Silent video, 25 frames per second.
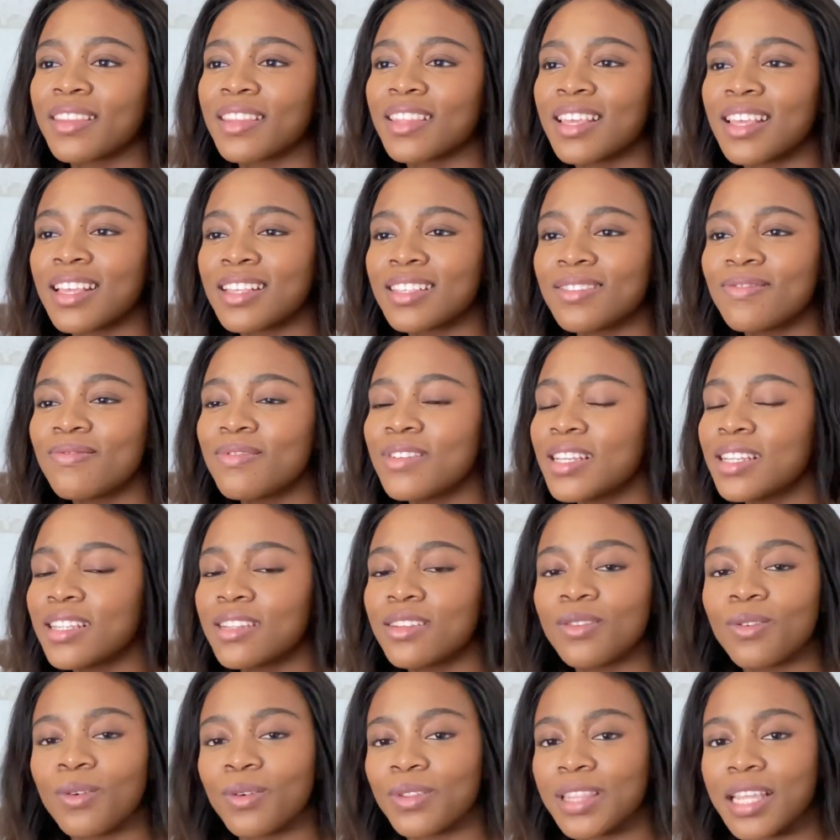It's really
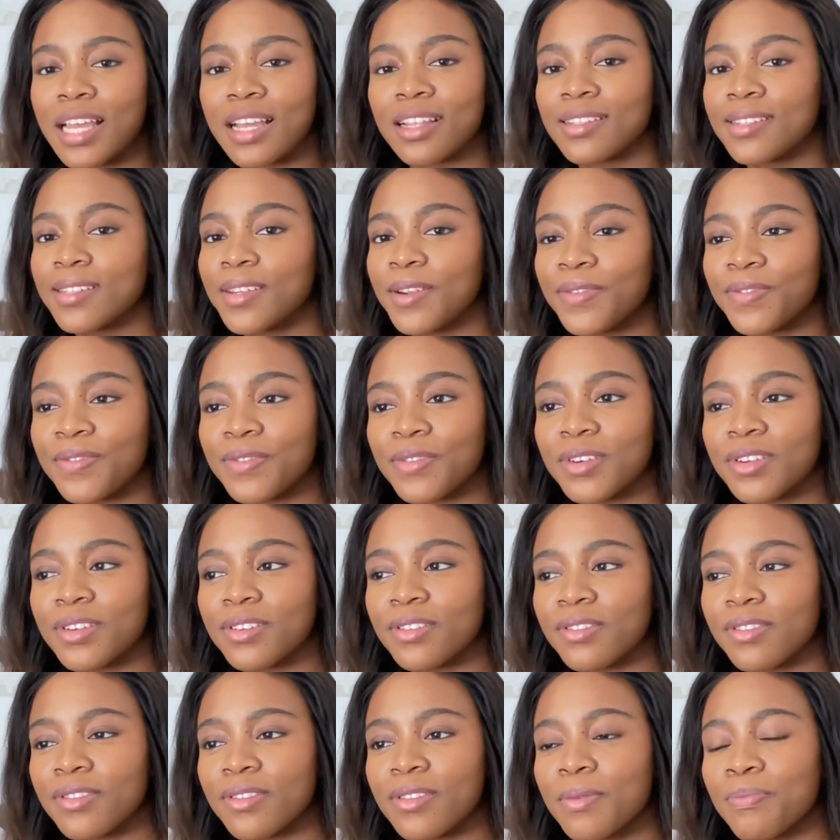not that different.
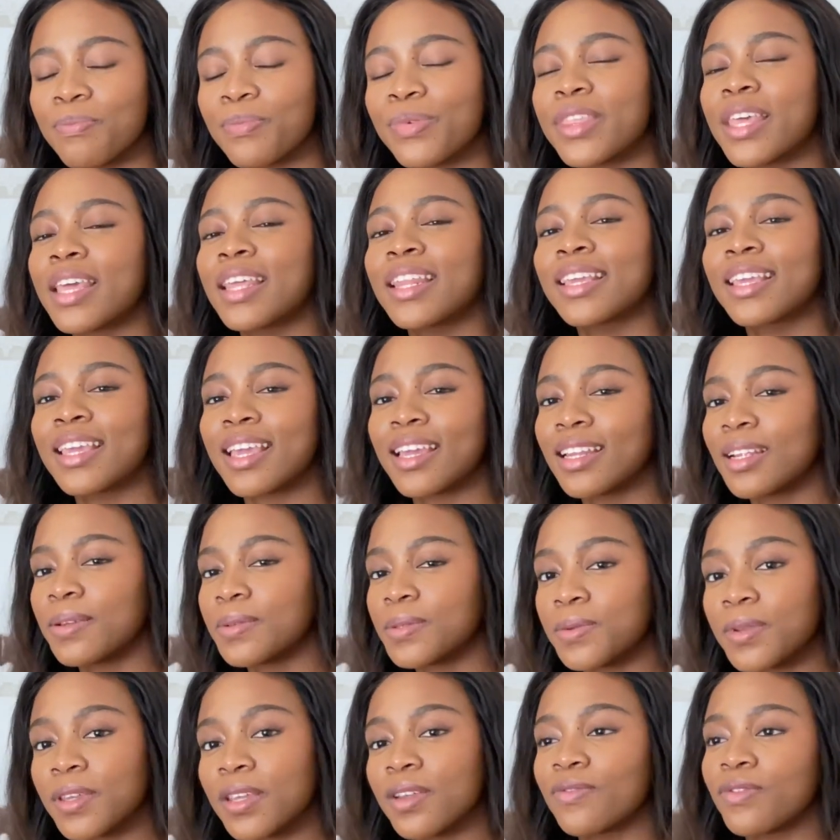But then again, I'm
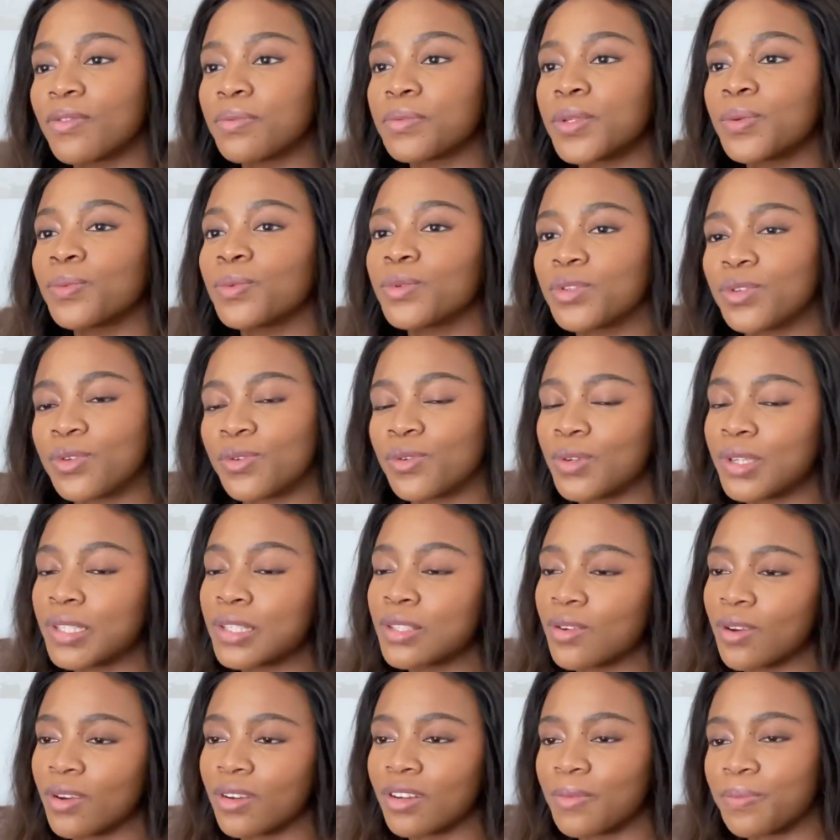speaking from someone who has
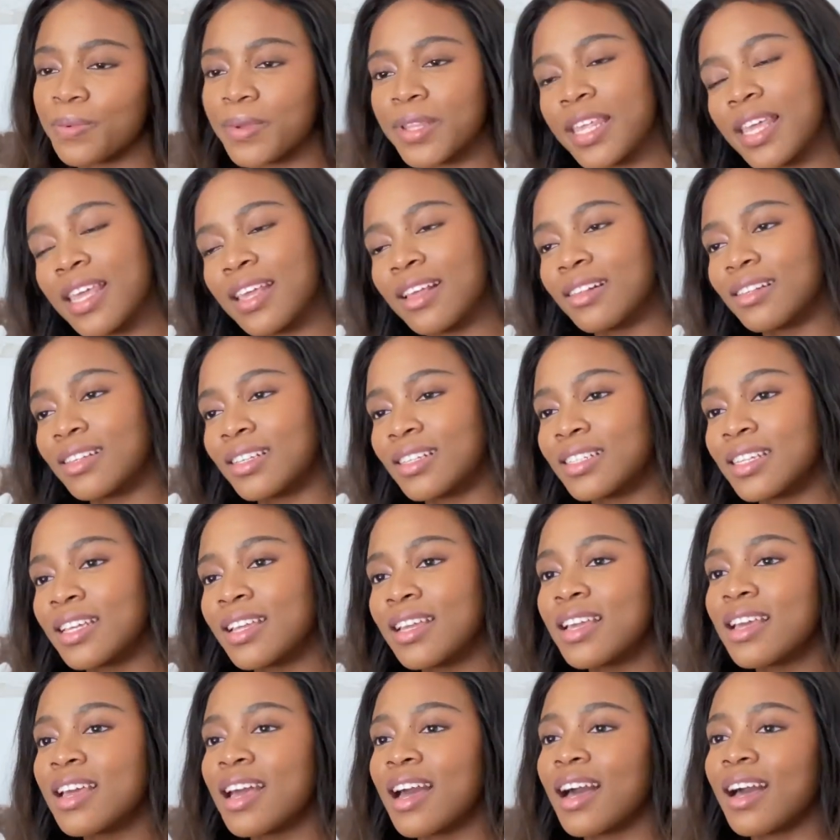grown up in England,
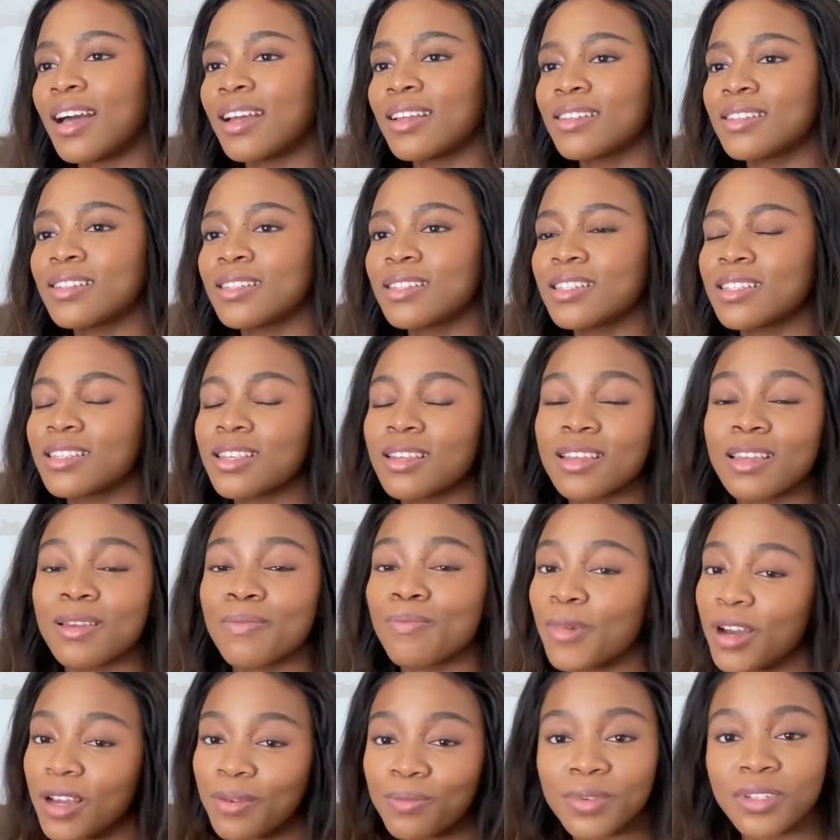and so it
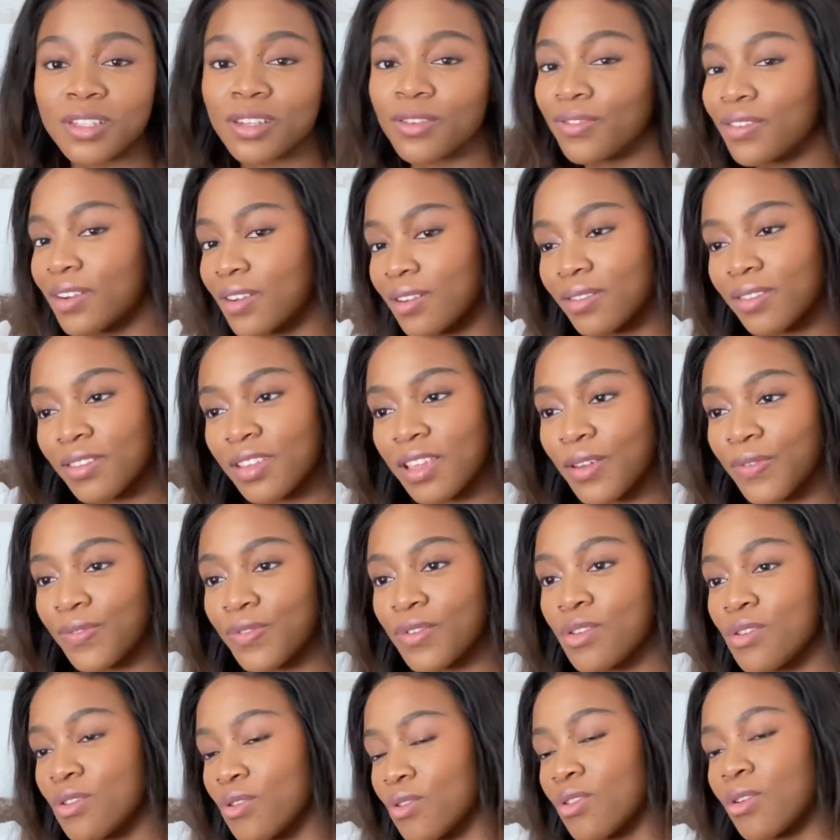might be different if
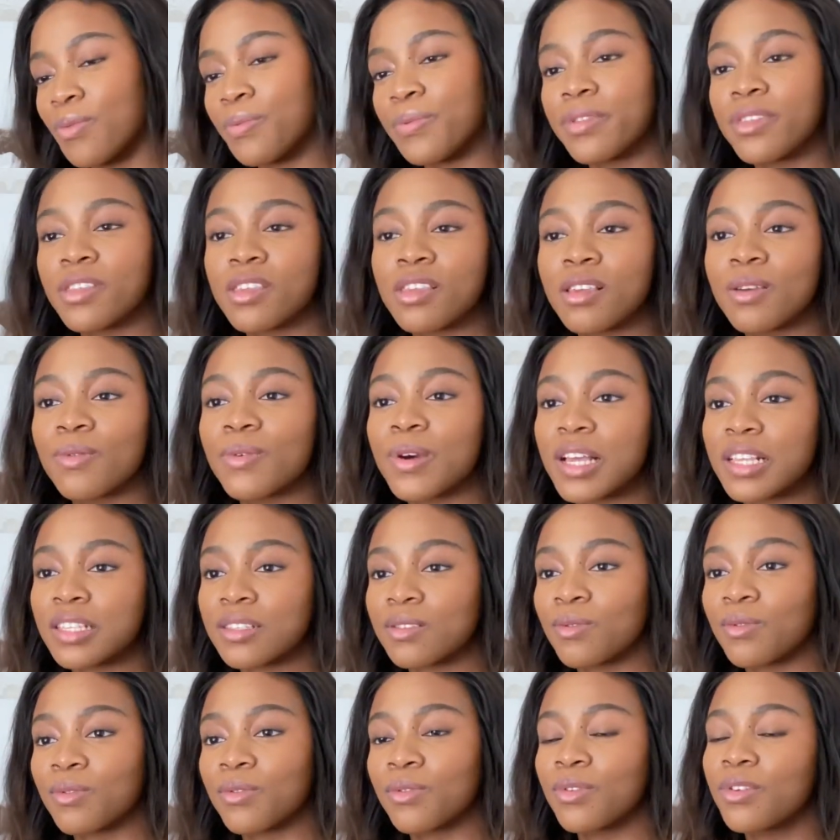you grew up in the US
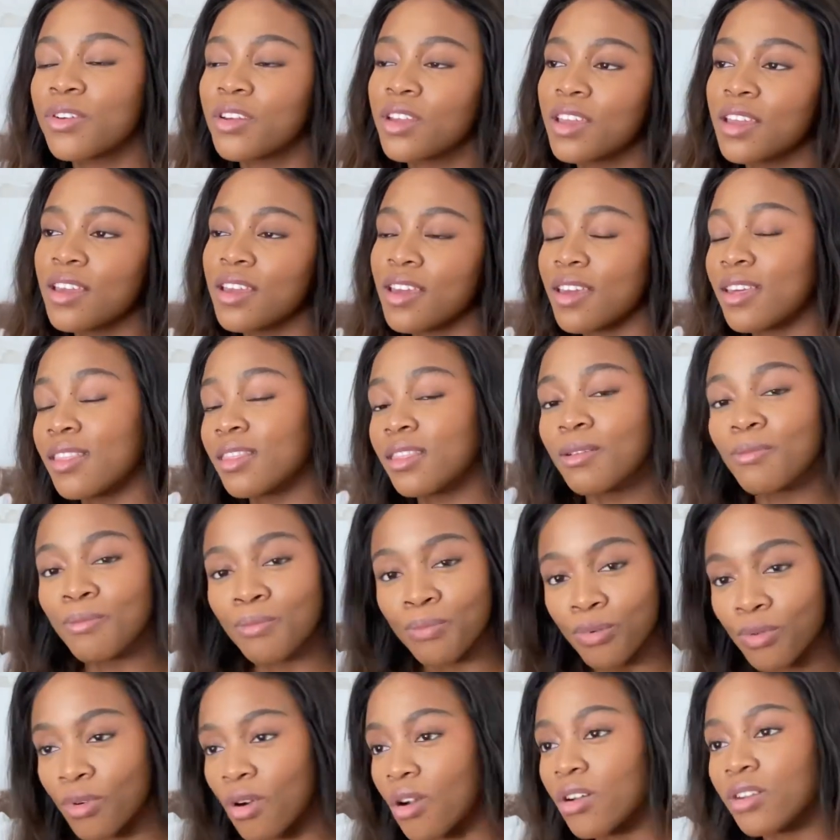or in the
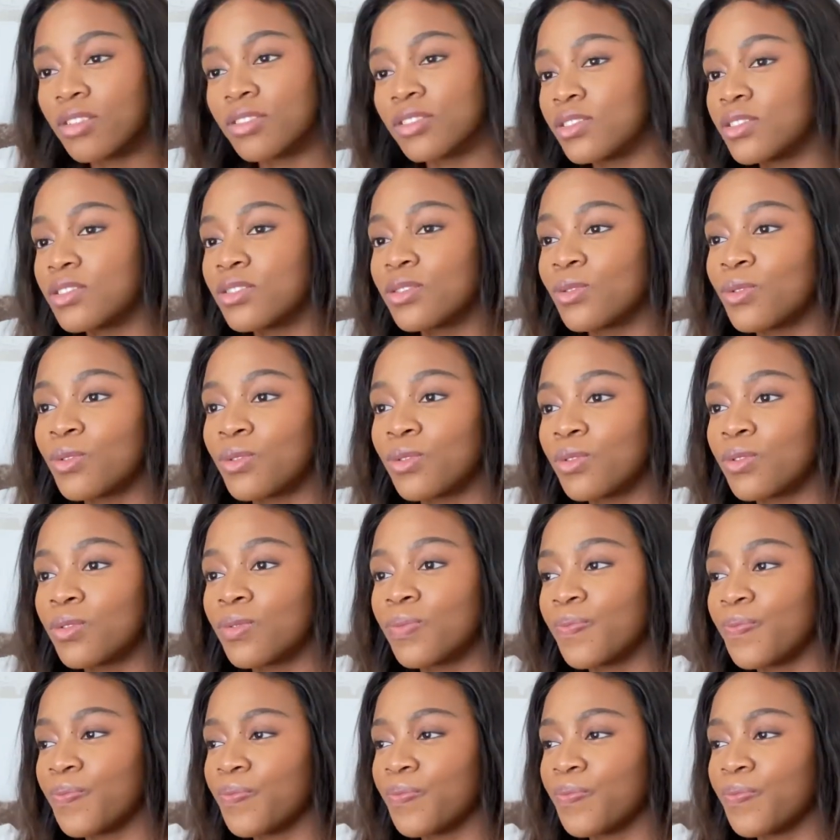Bronx or,